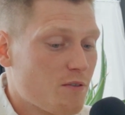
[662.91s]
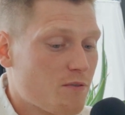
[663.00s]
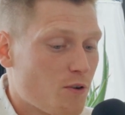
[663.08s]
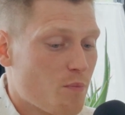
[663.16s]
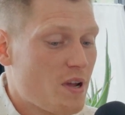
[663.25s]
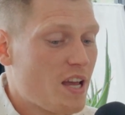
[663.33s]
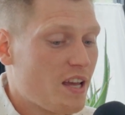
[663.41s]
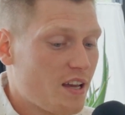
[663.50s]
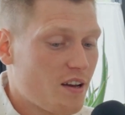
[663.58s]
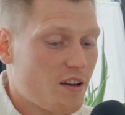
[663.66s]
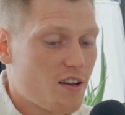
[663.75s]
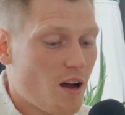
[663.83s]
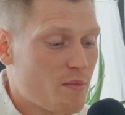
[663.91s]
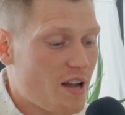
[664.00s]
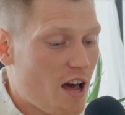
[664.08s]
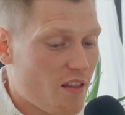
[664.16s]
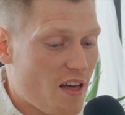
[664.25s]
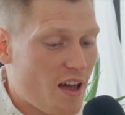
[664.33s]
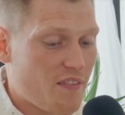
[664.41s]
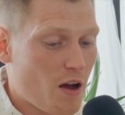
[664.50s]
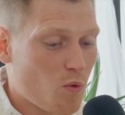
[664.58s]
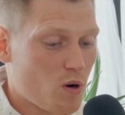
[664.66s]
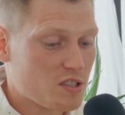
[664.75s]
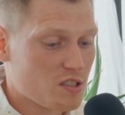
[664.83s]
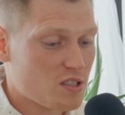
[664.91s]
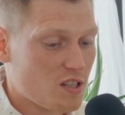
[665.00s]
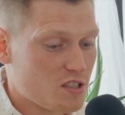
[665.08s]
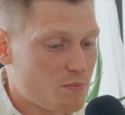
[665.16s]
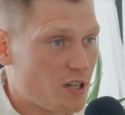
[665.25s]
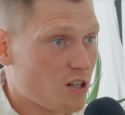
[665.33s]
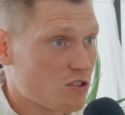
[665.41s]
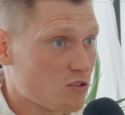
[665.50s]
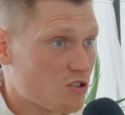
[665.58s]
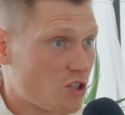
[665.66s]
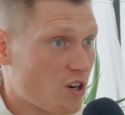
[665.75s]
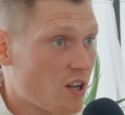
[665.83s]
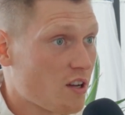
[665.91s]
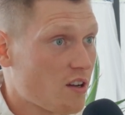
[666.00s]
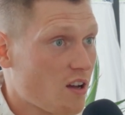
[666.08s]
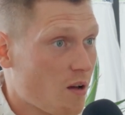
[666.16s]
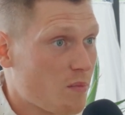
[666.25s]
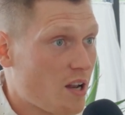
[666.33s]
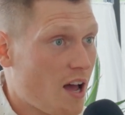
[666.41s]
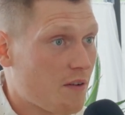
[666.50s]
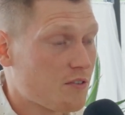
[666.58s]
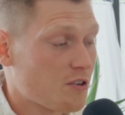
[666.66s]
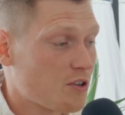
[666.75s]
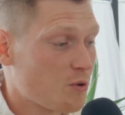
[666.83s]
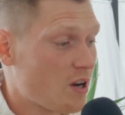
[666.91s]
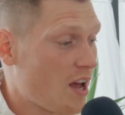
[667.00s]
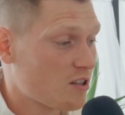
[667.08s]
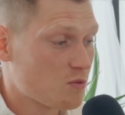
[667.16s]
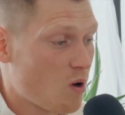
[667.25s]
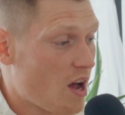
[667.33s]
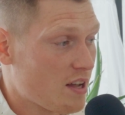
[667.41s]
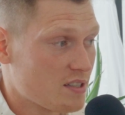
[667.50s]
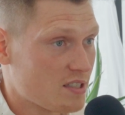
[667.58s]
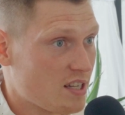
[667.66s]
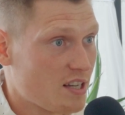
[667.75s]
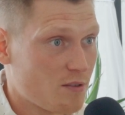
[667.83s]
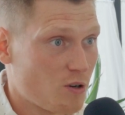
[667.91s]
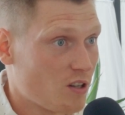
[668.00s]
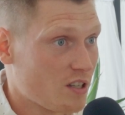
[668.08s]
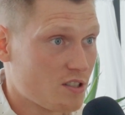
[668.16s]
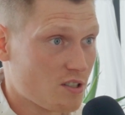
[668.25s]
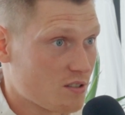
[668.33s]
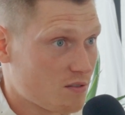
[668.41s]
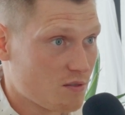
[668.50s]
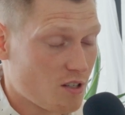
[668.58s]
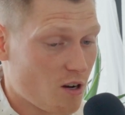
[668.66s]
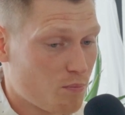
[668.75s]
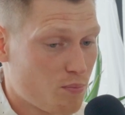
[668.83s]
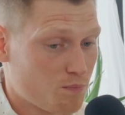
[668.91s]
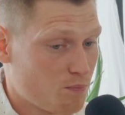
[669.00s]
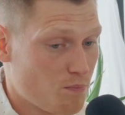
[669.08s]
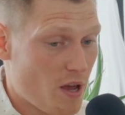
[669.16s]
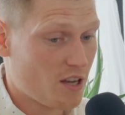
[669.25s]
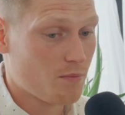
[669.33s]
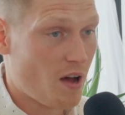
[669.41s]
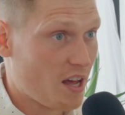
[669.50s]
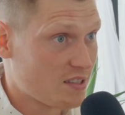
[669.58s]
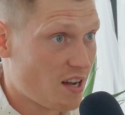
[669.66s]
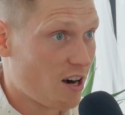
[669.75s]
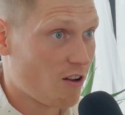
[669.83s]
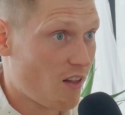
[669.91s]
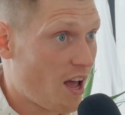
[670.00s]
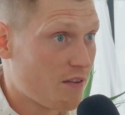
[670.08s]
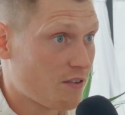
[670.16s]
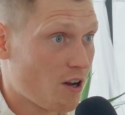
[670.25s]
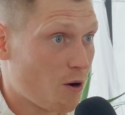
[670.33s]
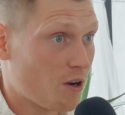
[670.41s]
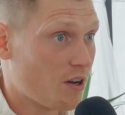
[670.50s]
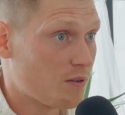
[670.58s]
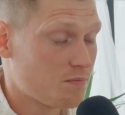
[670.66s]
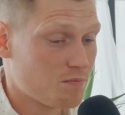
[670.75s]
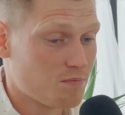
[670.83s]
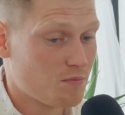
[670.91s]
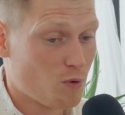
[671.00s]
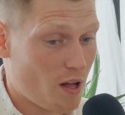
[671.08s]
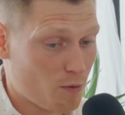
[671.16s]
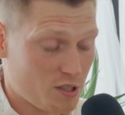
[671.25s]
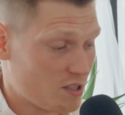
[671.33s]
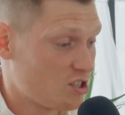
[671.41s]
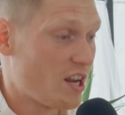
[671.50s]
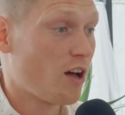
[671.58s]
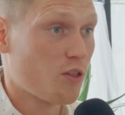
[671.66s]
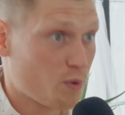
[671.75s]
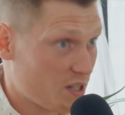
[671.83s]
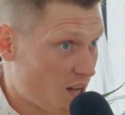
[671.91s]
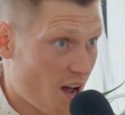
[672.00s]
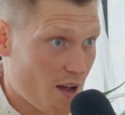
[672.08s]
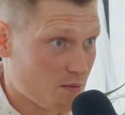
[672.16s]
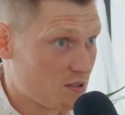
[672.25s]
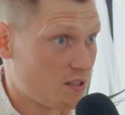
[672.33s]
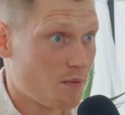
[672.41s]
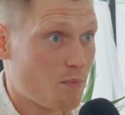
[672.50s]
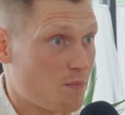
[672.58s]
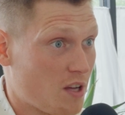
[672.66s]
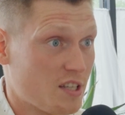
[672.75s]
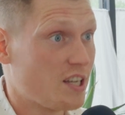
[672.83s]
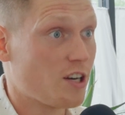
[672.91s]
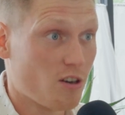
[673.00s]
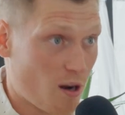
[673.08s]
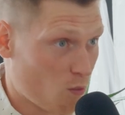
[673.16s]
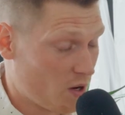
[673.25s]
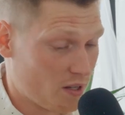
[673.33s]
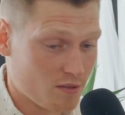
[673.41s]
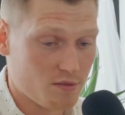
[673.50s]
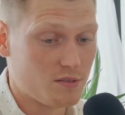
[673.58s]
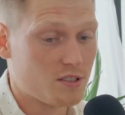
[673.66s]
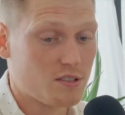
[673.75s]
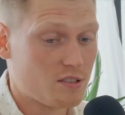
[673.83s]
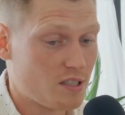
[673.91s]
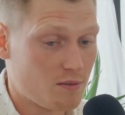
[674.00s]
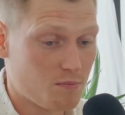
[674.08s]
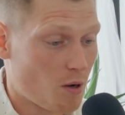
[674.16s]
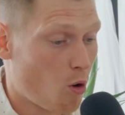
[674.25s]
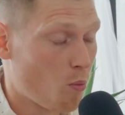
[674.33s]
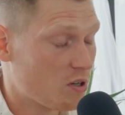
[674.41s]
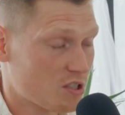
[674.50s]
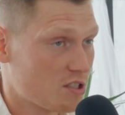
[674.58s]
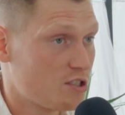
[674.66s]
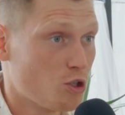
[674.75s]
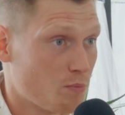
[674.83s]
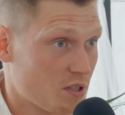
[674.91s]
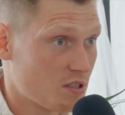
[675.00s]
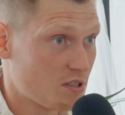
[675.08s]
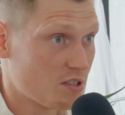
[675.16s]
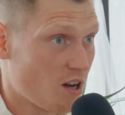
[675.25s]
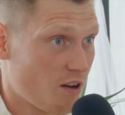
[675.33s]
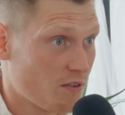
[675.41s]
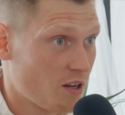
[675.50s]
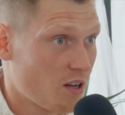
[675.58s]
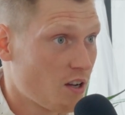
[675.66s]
for me, coming out of that was a spiritual journey. I mean, after doing X, Y, and Z and really just, making my entire life go to, I went to jail 3 times in a year. I went and just did a whole bunch of stupid stuff.